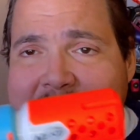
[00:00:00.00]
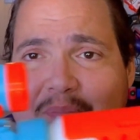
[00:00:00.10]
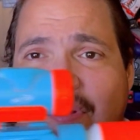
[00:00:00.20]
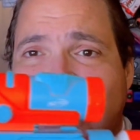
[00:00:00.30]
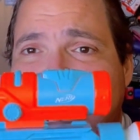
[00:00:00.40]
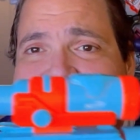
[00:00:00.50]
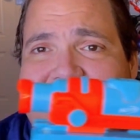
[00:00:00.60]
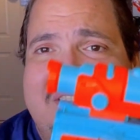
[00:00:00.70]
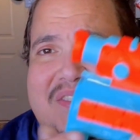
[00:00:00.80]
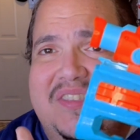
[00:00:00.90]
But
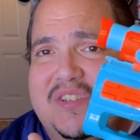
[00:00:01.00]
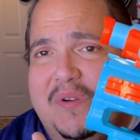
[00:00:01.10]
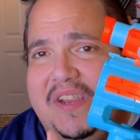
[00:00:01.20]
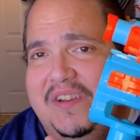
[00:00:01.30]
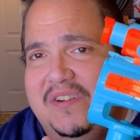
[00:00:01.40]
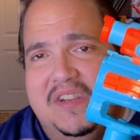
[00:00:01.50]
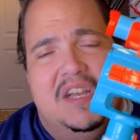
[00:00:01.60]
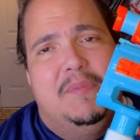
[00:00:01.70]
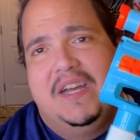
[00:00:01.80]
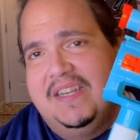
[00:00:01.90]
this right here,
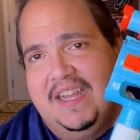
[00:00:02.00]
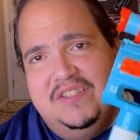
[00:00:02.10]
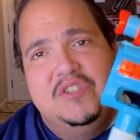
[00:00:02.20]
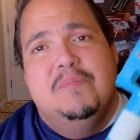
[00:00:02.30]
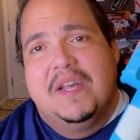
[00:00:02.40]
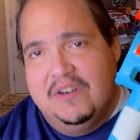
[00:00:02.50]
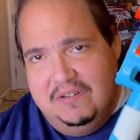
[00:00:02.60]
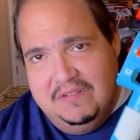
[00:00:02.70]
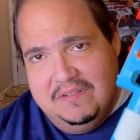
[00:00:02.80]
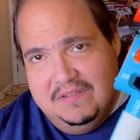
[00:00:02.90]
come on, guys, do better.
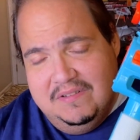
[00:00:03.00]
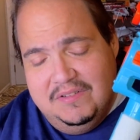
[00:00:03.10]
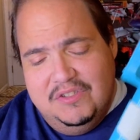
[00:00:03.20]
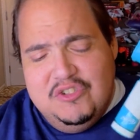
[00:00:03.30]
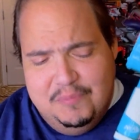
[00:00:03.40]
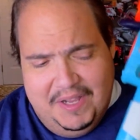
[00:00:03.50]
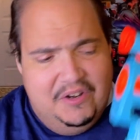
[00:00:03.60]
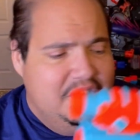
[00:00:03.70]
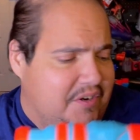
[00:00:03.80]
Do better.